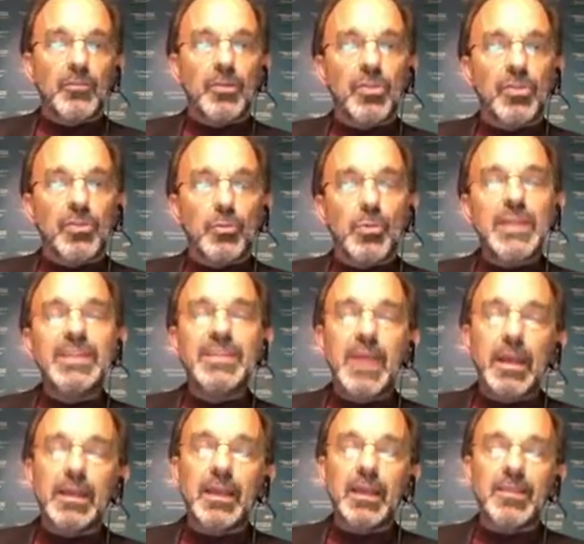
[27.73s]
For 3
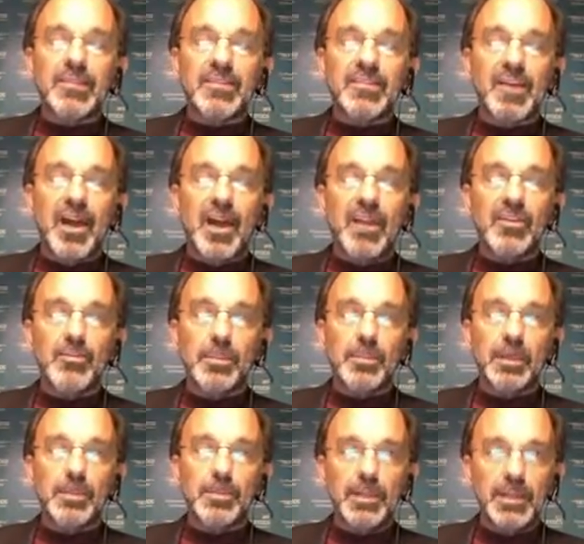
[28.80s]
decades, I have
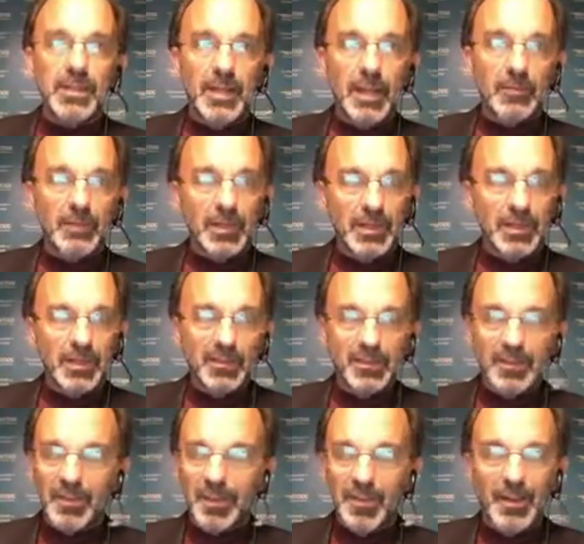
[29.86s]
been a pediatric
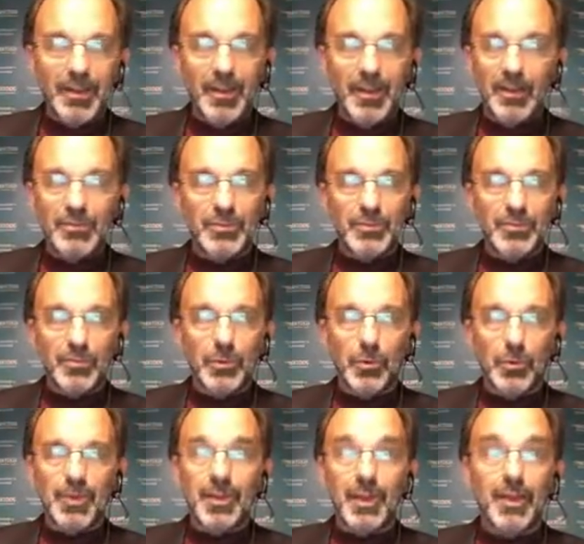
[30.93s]
dentist, and I have
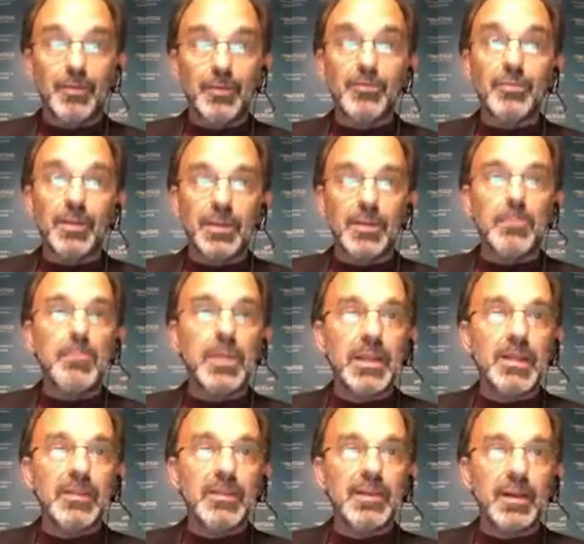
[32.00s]
enjoyed every
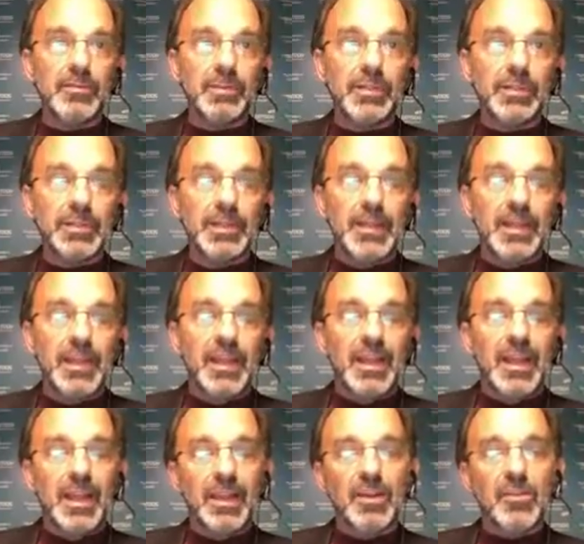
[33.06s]
minute of it.
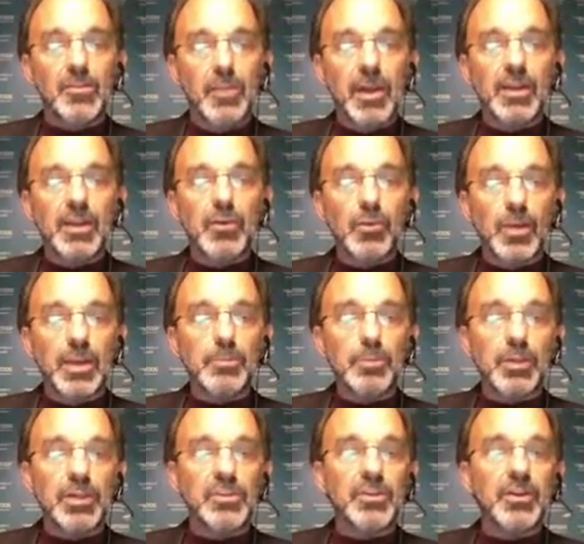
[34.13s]
And it is my great
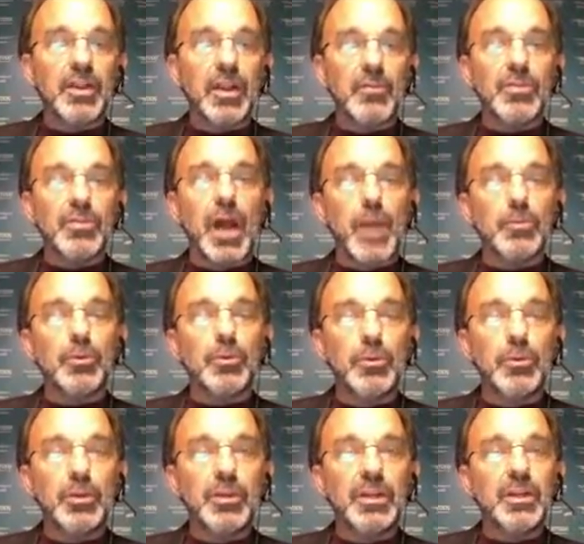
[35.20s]
pleasure to have the
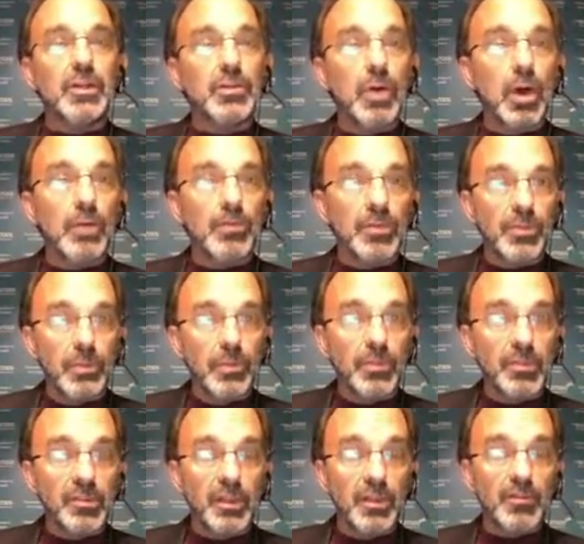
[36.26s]
opportunity to talk with you
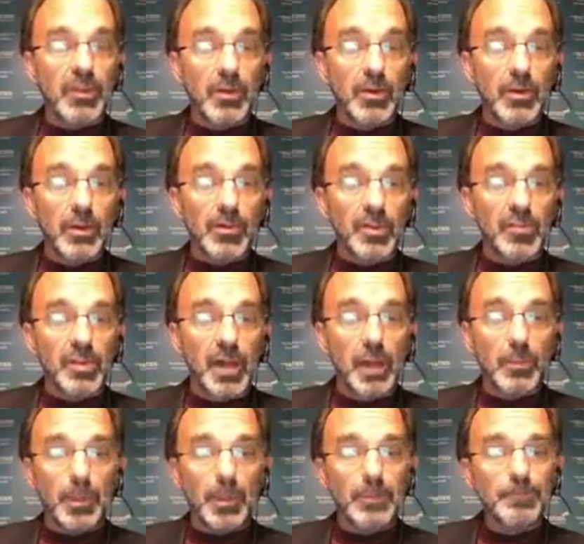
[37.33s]
this evening on this
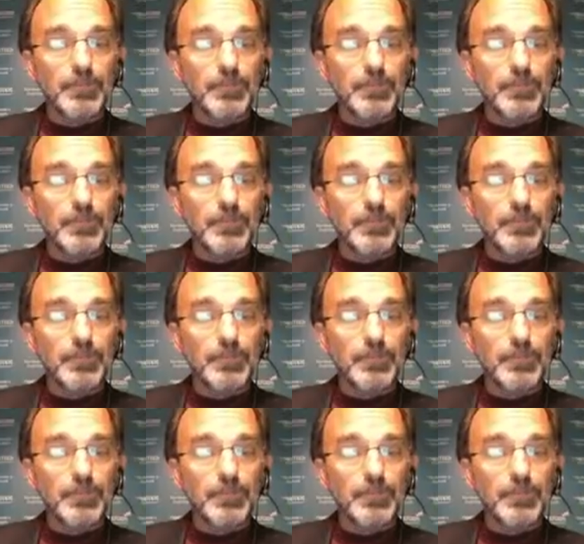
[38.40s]
topic.